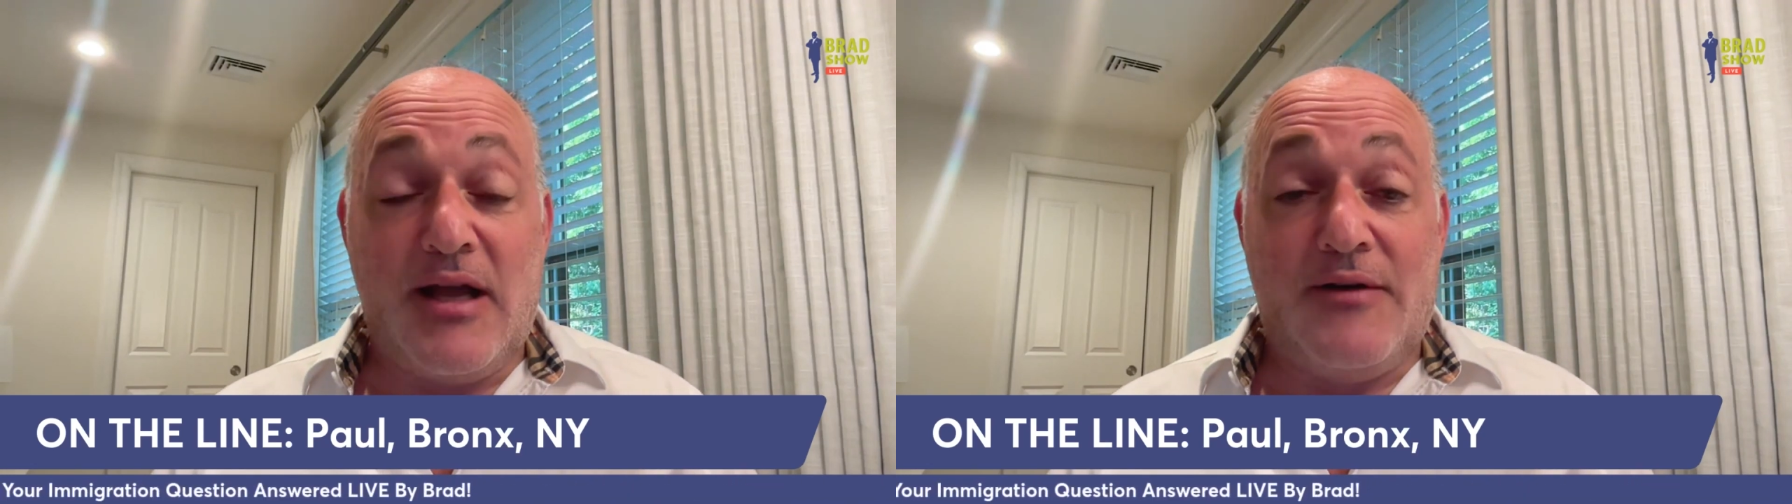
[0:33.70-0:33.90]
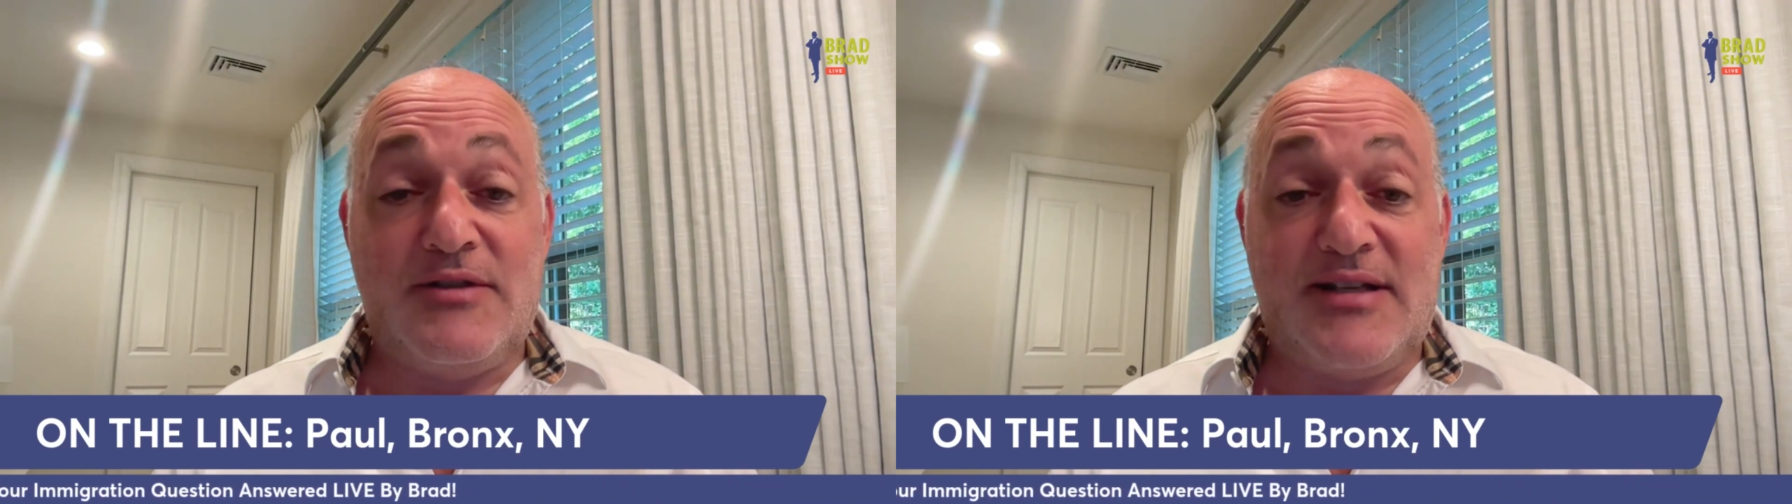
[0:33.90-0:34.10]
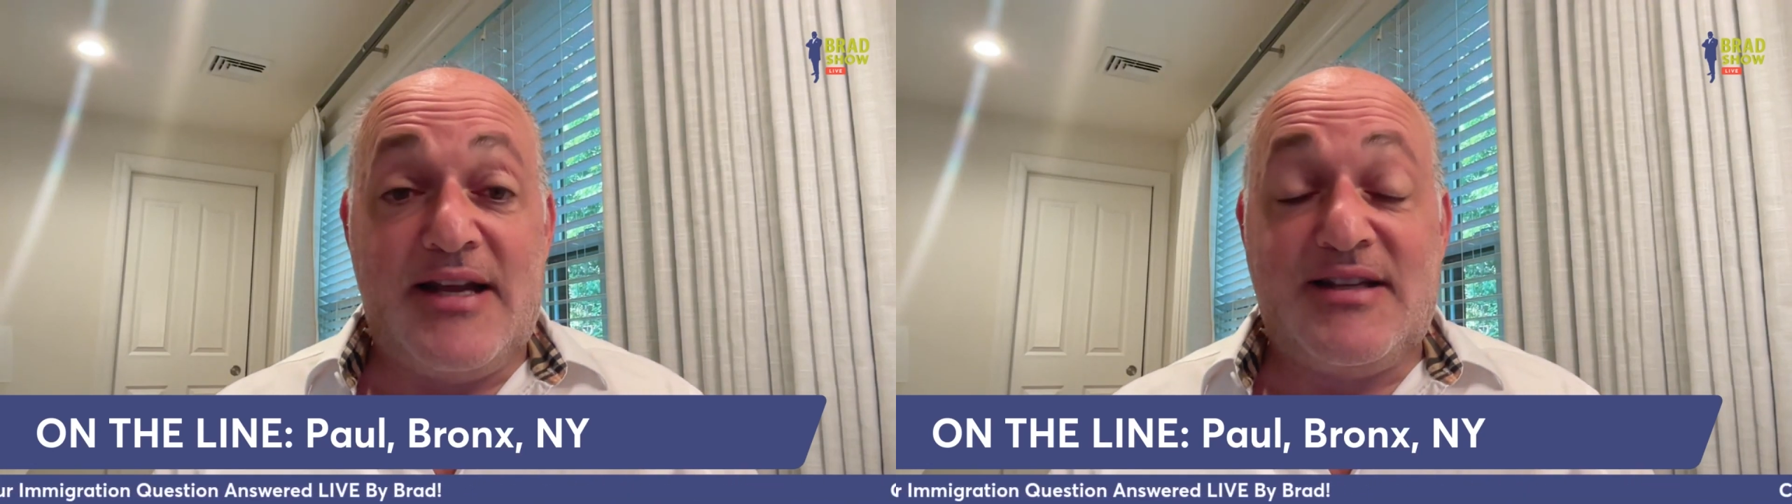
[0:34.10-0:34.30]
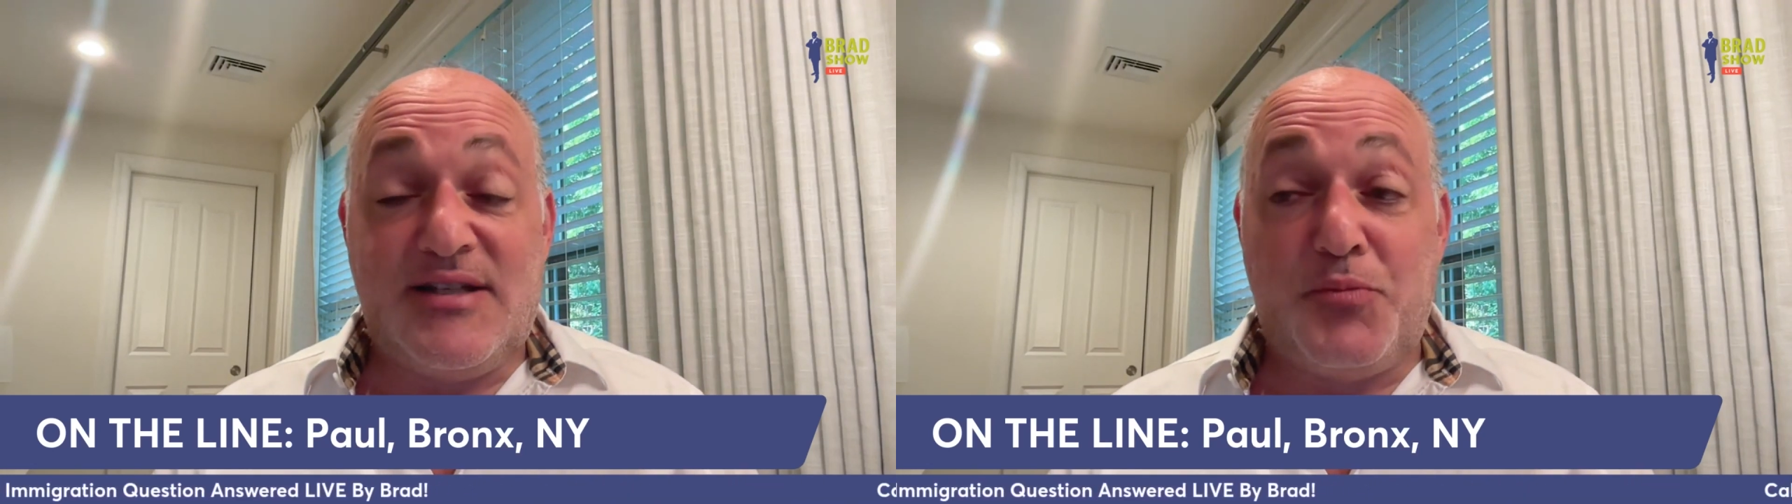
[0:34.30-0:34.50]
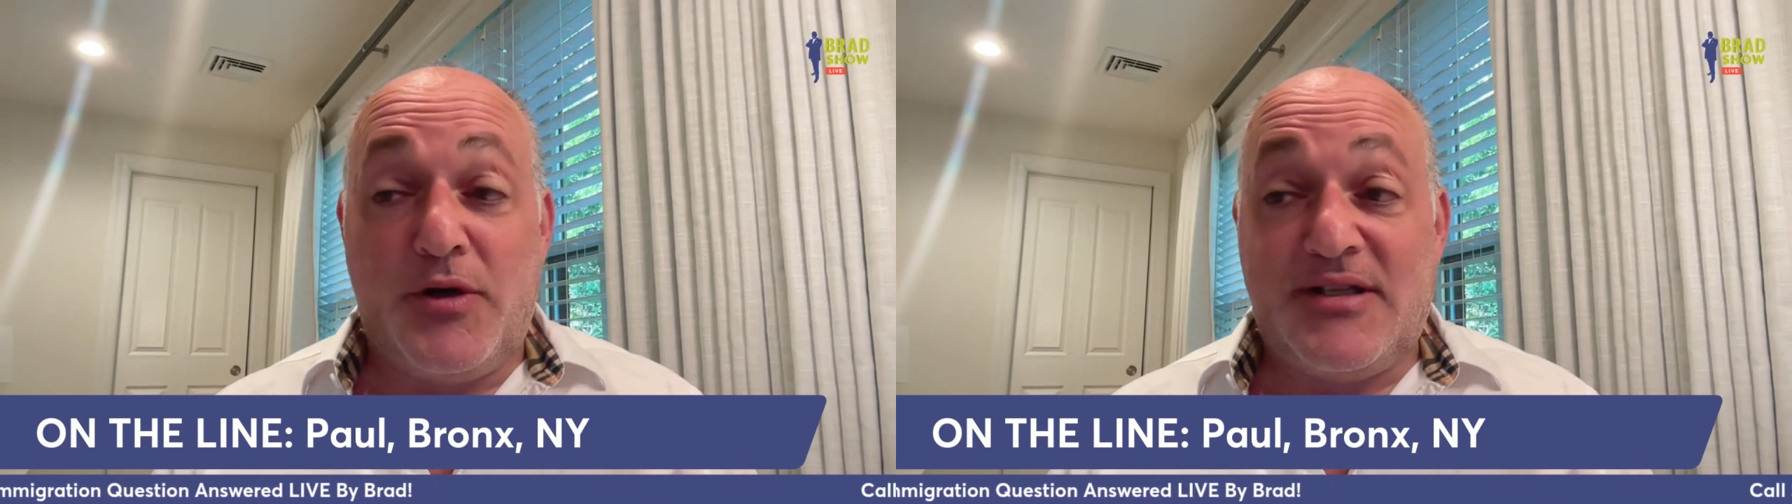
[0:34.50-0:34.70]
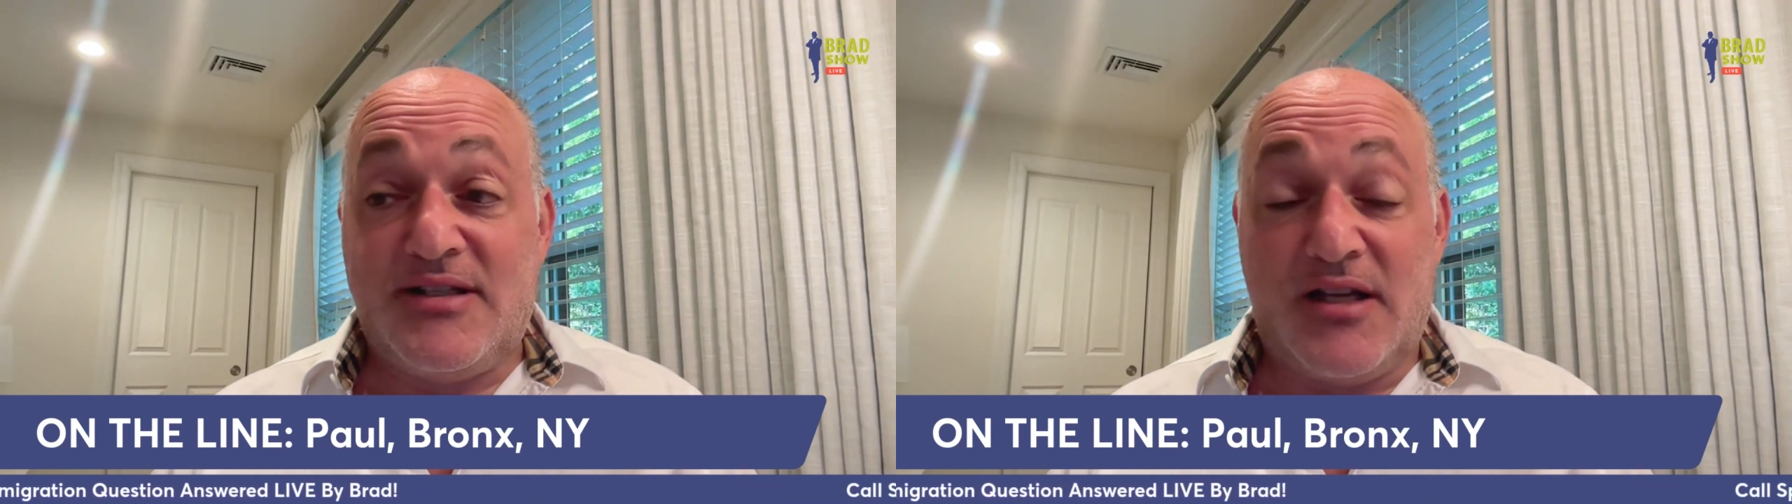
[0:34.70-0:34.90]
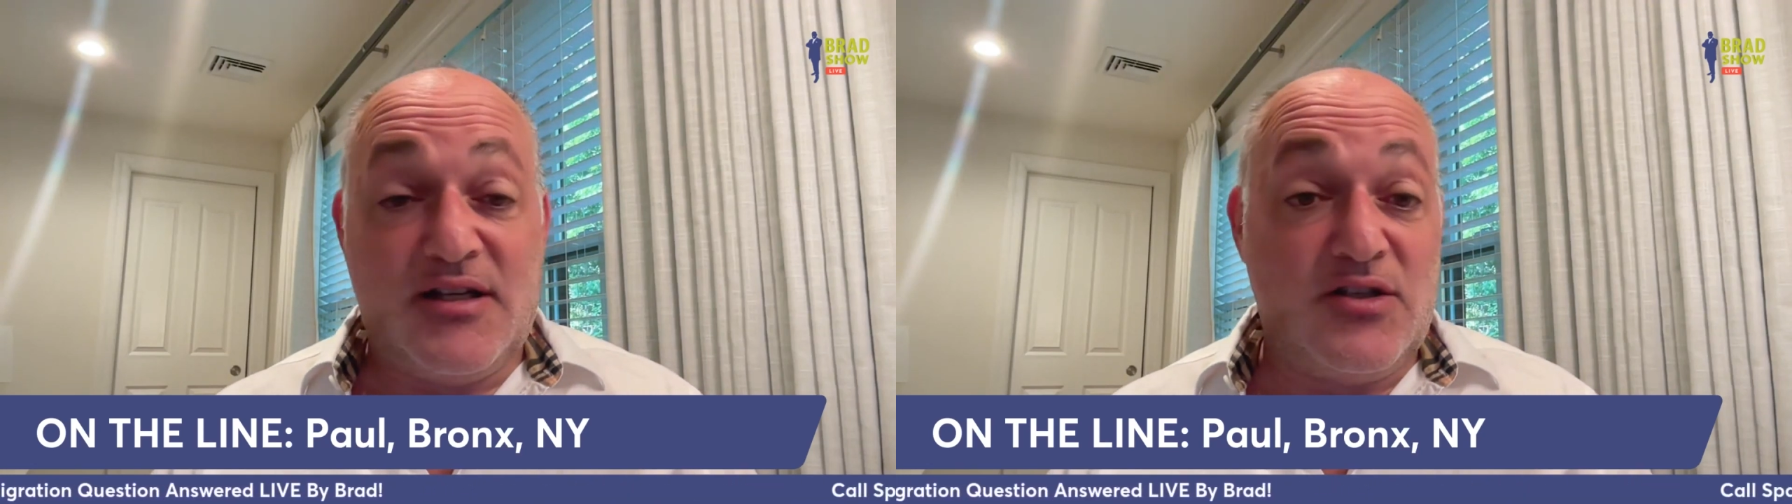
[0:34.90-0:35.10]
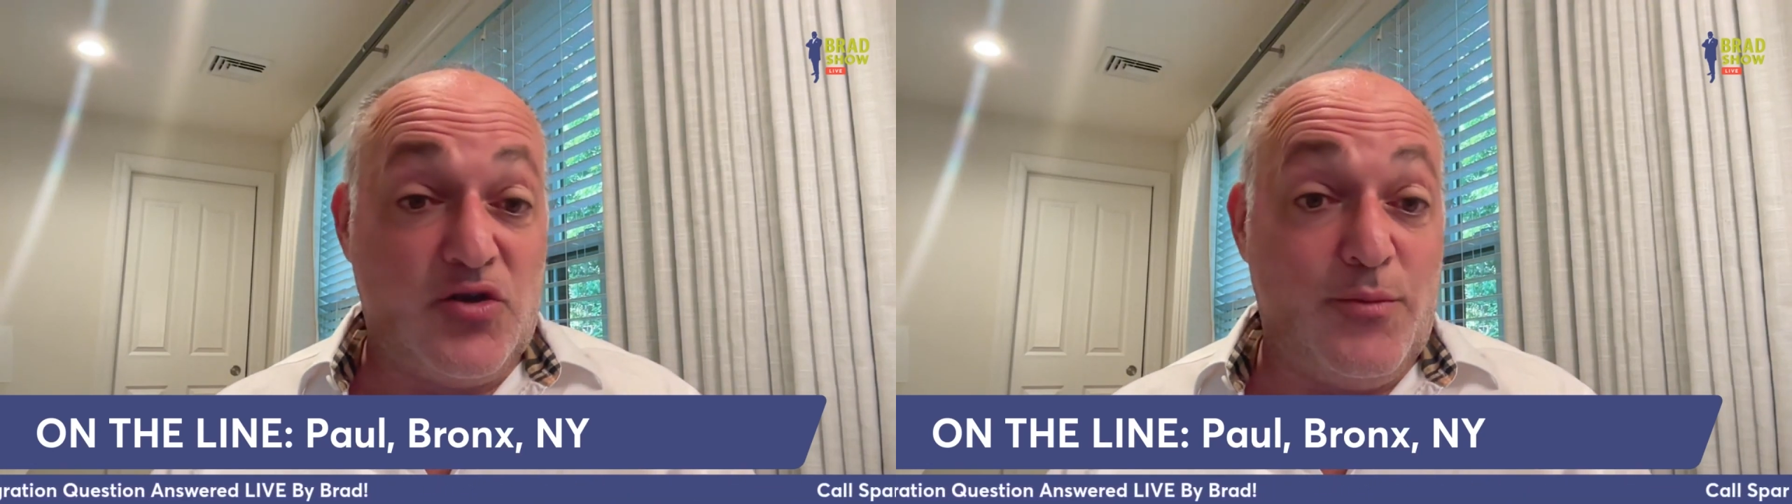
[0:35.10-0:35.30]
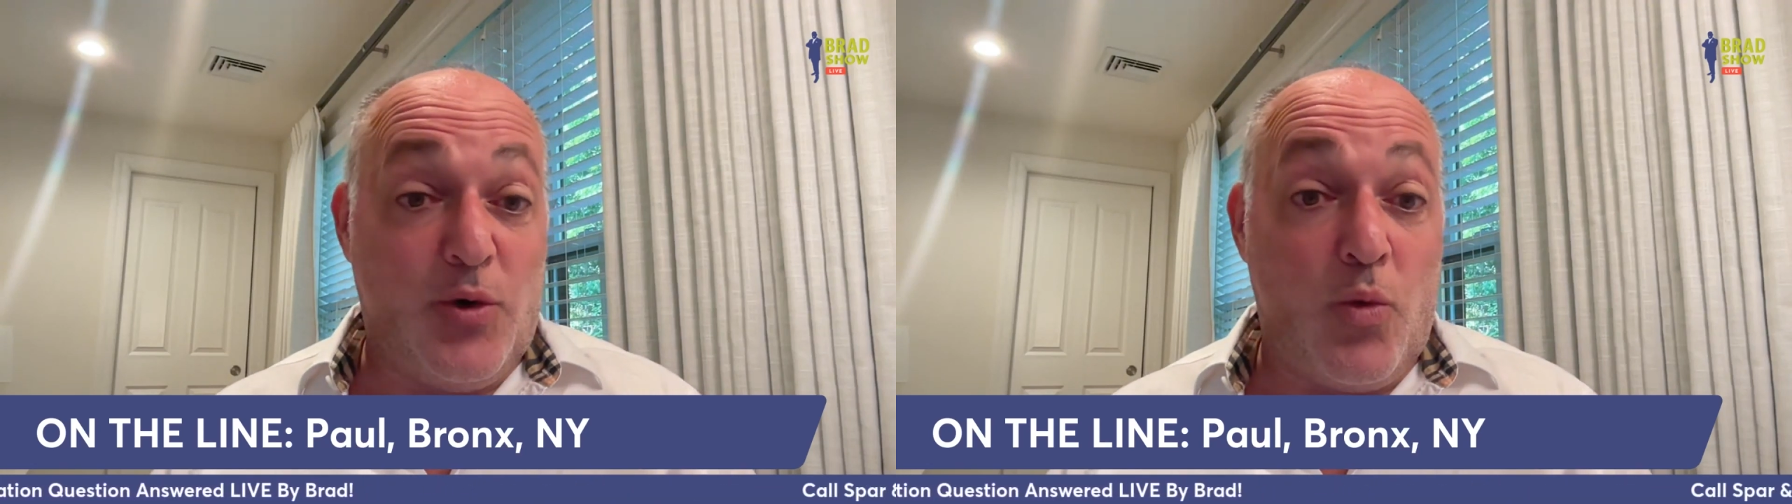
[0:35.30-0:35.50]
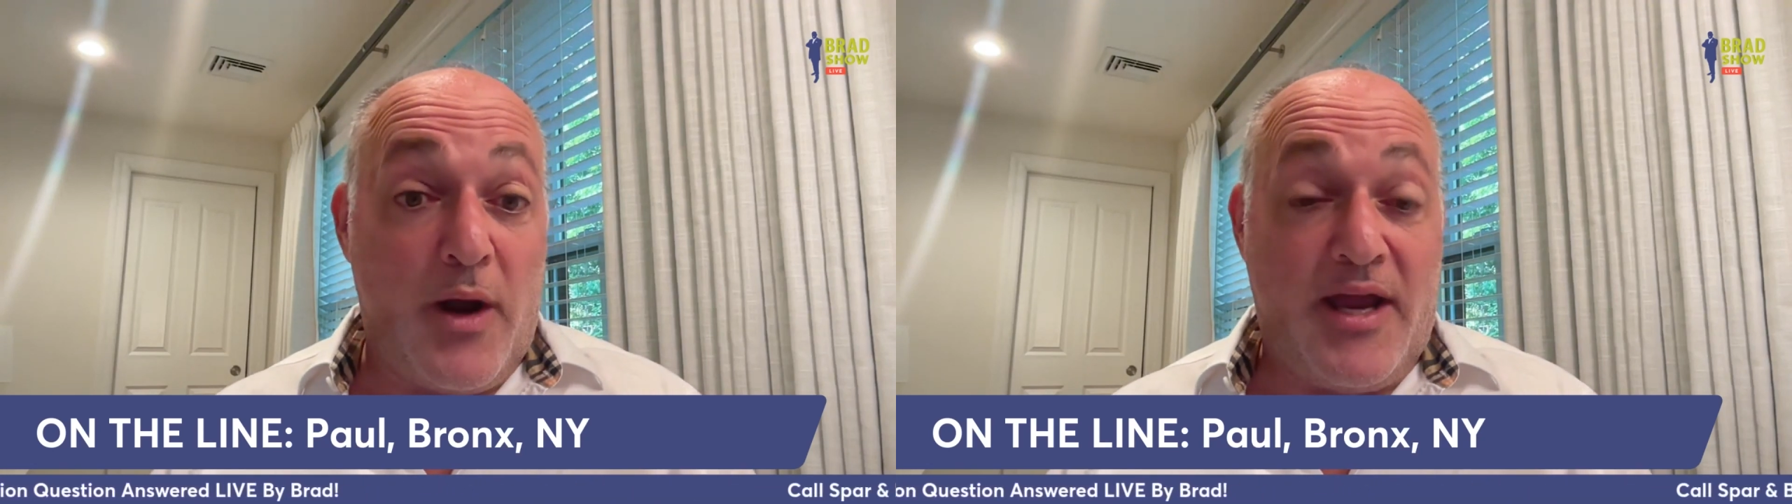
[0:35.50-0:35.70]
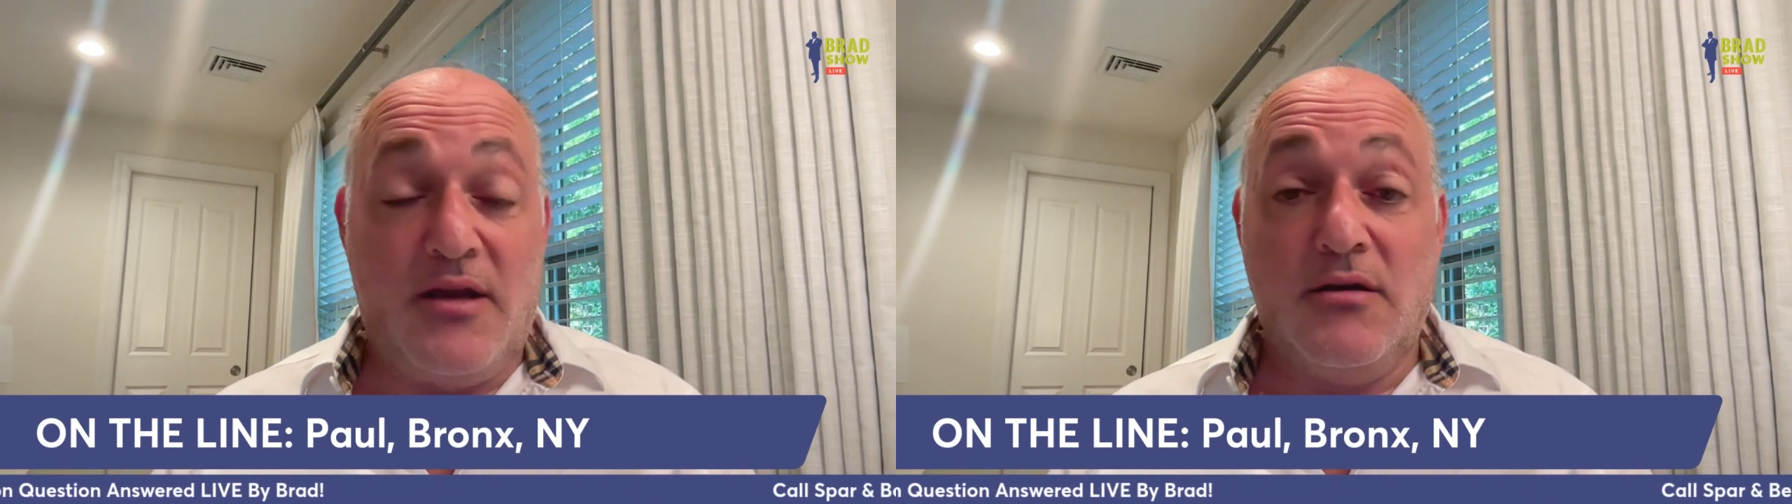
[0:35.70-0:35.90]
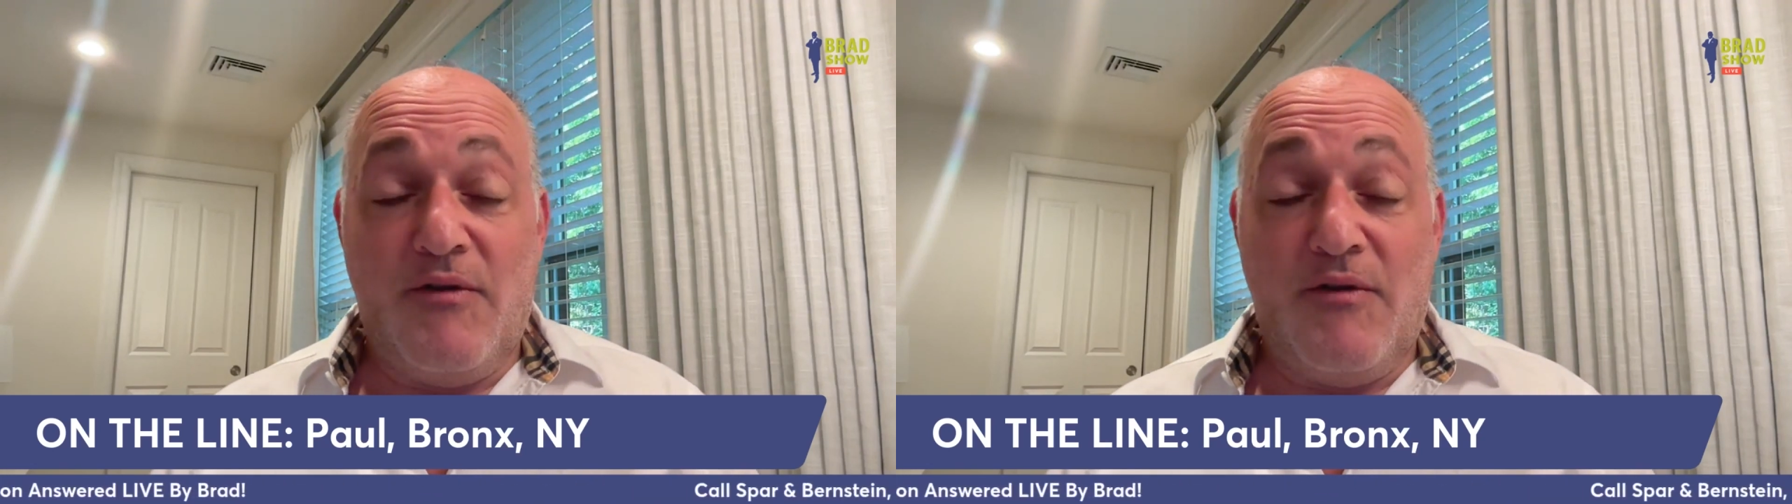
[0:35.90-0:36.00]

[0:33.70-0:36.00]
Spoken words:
I would say at this point, there's nothing to do but wait.